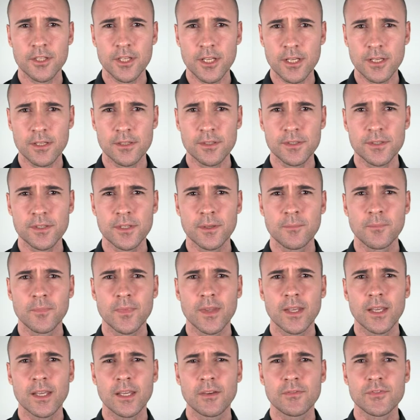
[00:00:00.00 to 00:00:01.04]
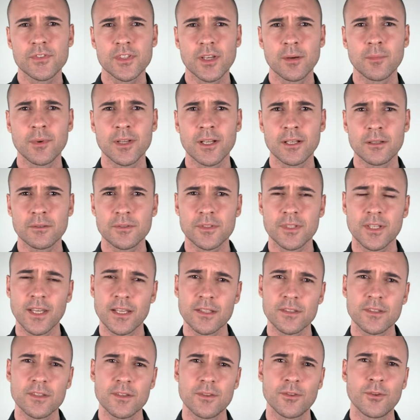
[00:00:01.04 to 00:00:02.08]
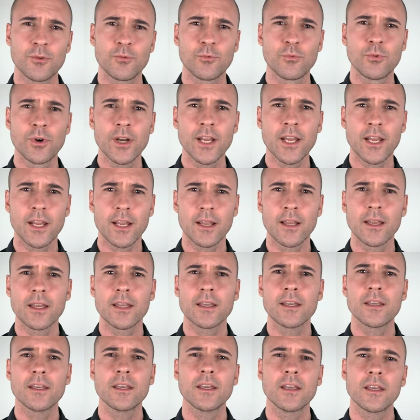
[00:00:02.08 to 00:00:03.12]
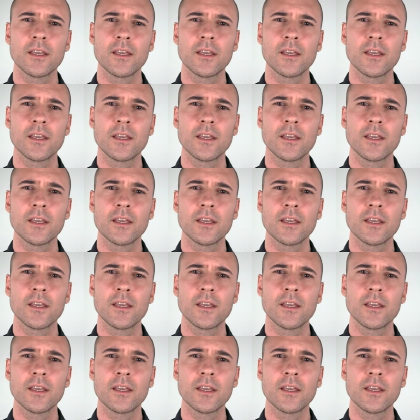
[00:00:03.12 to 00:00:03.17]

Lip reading: is, if someone else gets in the ring,